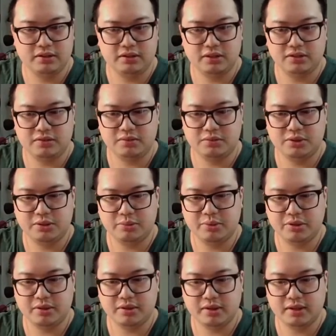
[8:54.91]
Just from
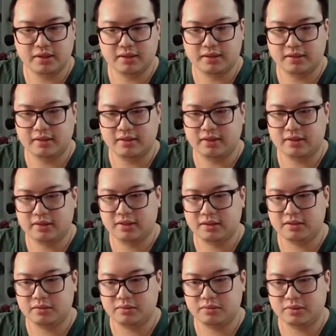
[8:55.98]
shipping, like
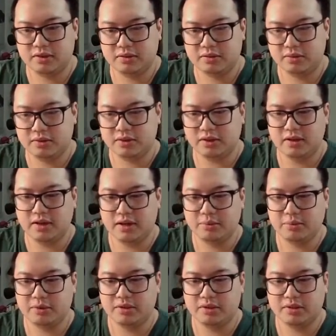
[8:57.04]
that's what's gonna
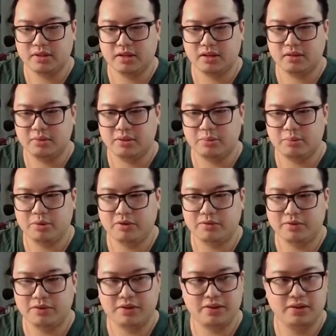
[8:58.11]
happen. It's not gonna be a
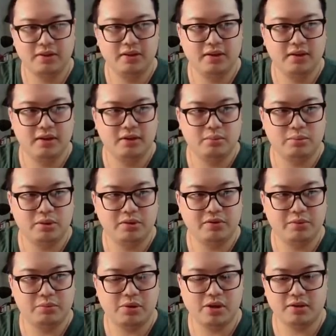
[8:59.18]
perfect
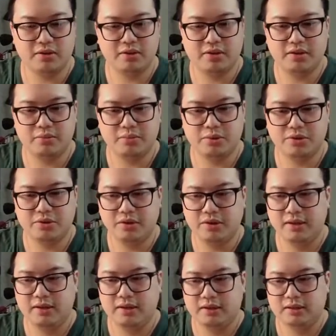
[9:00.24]
product anymore.
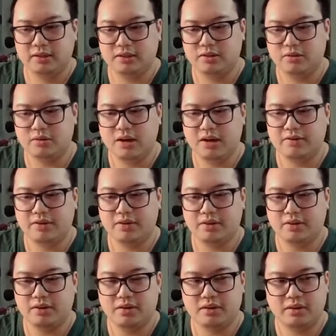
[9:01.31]
So having
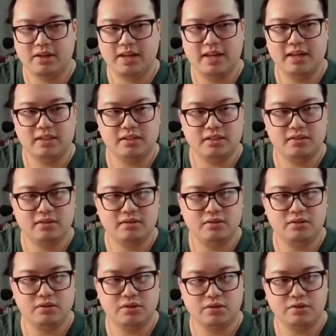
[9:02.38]
a case,
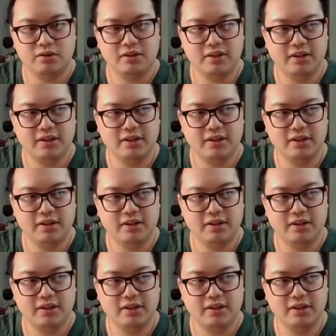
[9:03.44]
those acrylic